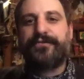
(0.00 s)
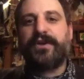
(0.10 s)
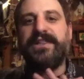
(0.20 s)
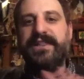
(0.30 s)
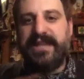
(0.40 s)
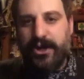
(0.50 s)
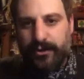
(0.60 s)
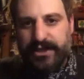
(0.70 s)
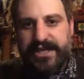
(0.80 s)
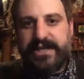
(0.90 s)

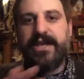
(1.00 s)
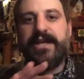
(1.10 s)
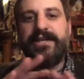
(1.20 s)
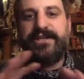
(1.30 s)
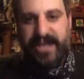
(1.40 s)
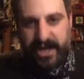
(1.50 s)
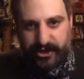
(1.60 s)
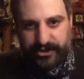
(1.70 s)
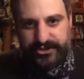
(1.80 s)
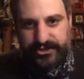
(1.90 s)
literally
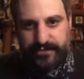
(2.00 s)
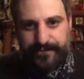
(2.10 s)
years.